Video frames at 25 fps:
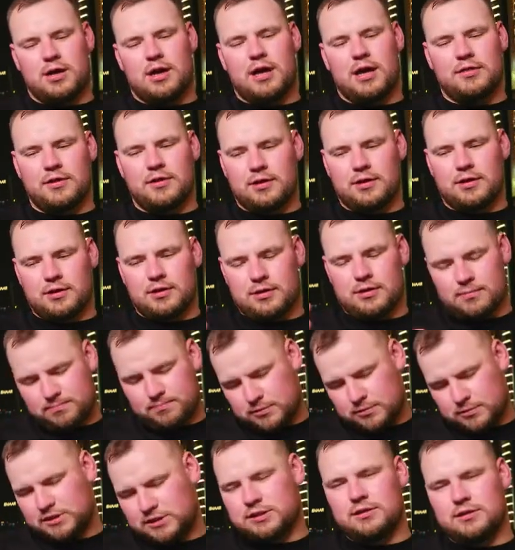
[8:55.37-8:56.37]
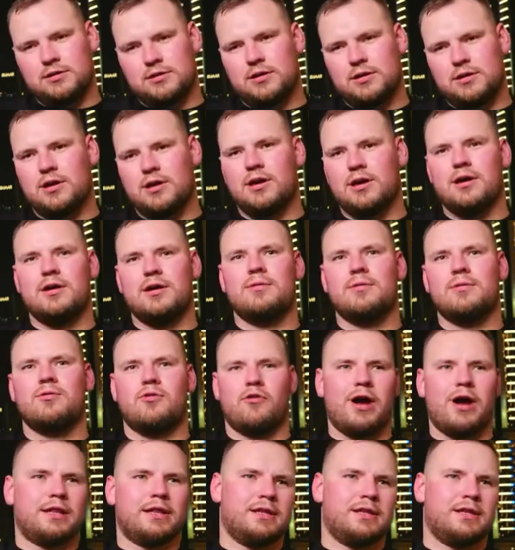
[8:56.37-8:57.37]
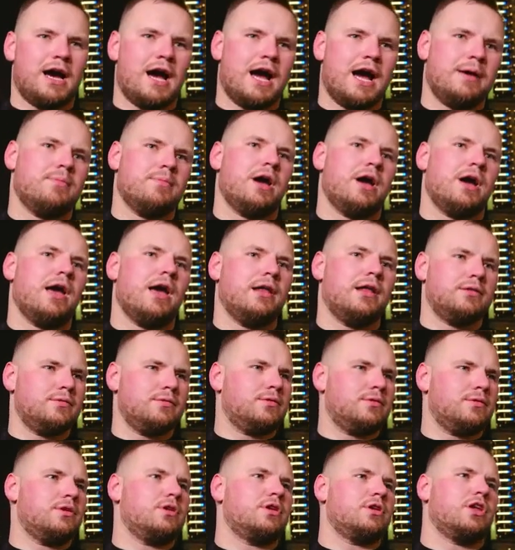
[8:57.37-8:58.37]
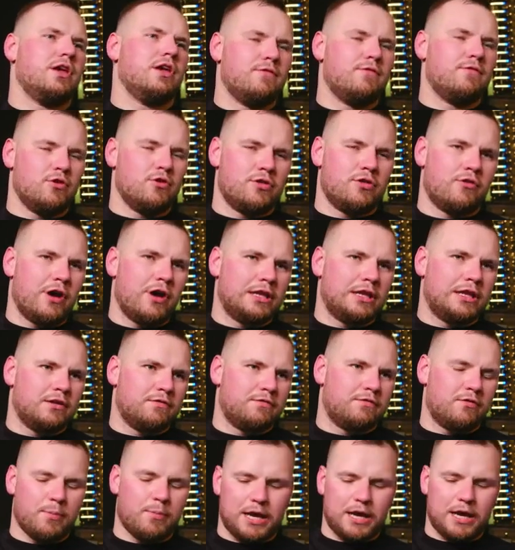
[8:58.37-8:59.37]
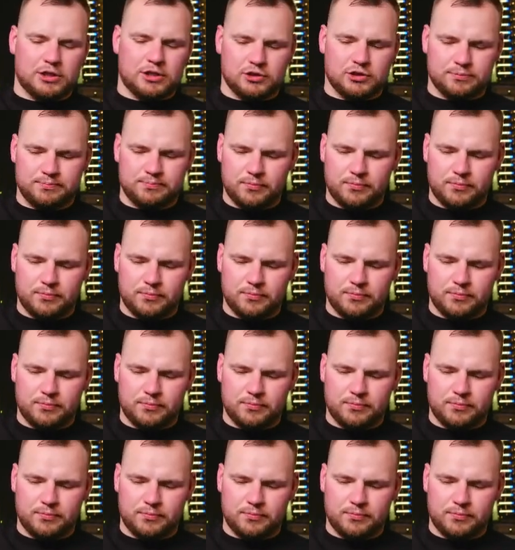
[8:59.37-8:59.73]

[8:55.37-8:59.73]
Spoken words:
the right time and give you the right information.